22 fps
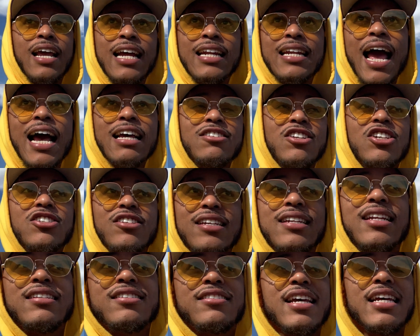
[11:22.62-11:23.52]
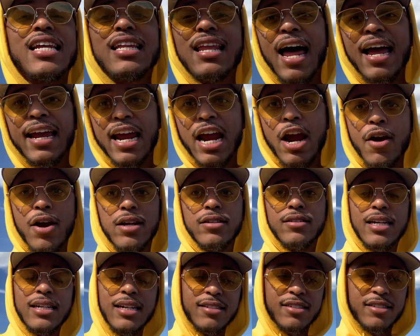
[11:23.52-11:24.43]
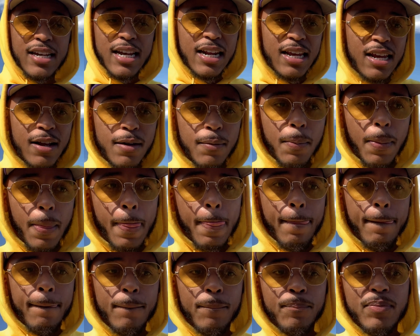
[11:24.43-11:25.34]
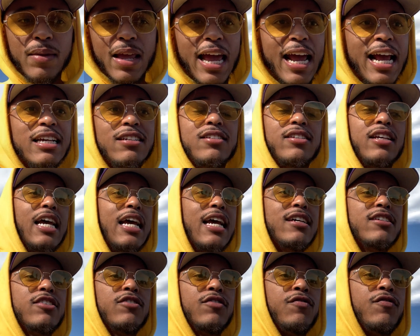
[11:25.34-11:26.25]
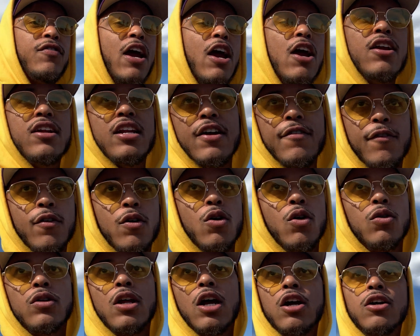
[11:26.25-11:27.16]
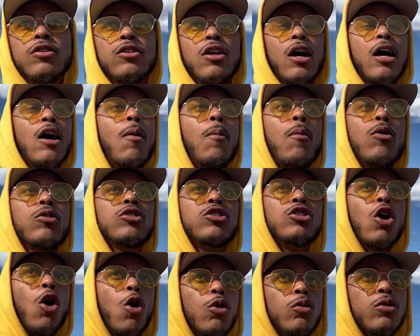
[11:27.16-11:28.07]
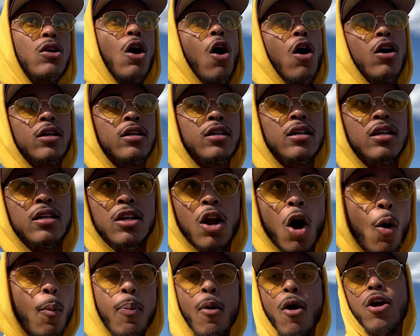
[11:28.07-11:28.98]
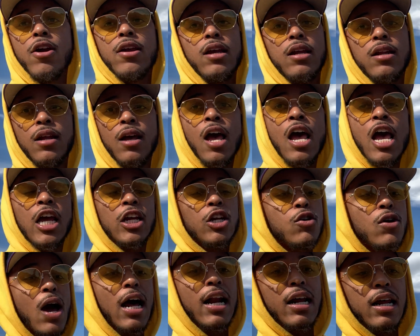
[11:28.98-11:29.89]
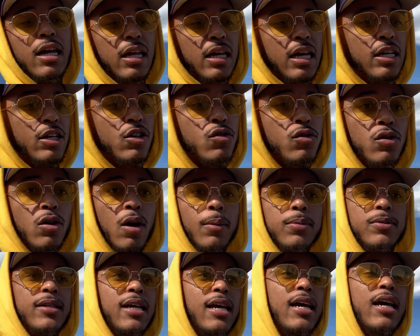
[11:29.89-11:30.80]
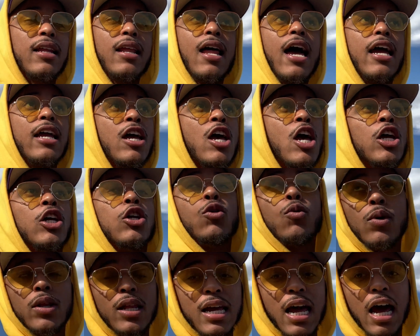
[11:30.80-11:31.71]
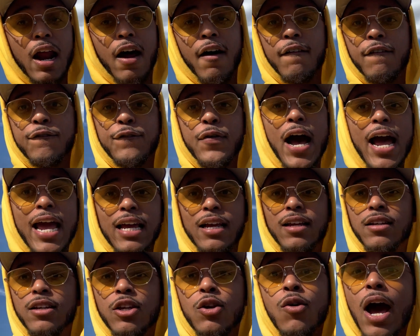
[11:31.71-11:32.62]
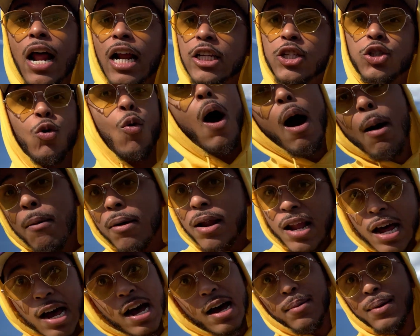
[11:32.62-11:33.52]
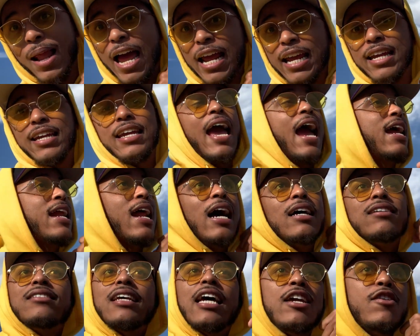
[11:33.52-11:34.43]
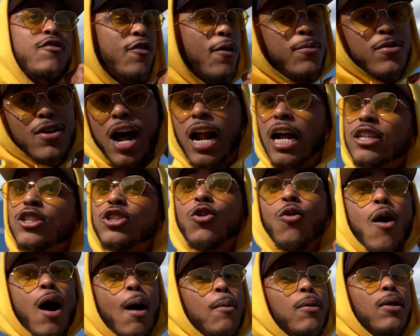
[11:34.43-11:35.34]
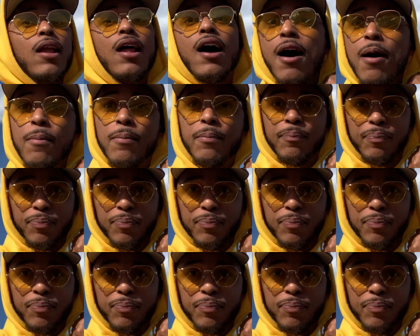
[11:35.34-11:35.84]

that's just in the city-like areas. In the city, it's very difficult. There's almost no parking. You gotta, you know what I'm saying? Like, you really gotta fight. You gotta squabble up. Like K-Dot say, you gotta squabble up